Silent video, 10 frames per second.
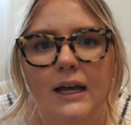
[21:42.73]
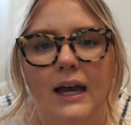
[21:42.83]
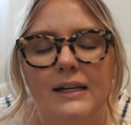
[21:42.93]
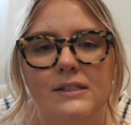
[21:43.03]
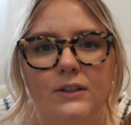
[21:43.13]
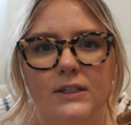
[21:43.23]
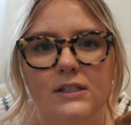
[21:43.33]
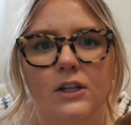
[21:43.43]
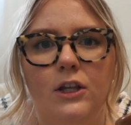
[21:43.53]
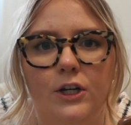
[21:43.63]
I still need
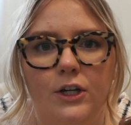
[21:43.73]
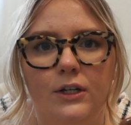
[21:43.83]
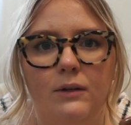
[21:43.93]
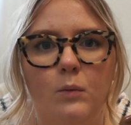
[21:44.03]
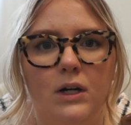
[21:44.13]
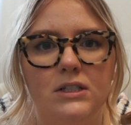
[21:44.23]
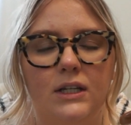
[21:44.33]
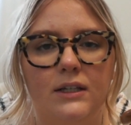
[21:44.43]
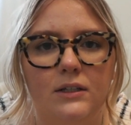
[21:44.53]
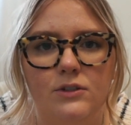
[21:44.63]
to learn and watch
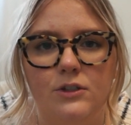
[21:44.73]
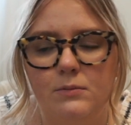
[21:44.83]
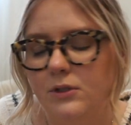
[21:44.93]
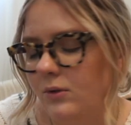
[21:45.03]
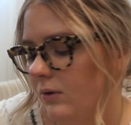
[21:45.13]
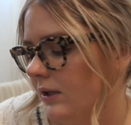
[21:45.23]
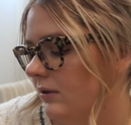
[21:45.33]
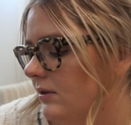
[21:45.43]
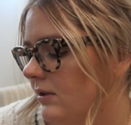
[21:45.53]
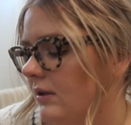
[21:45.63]
like YouTube
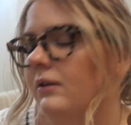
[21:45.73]
tutorials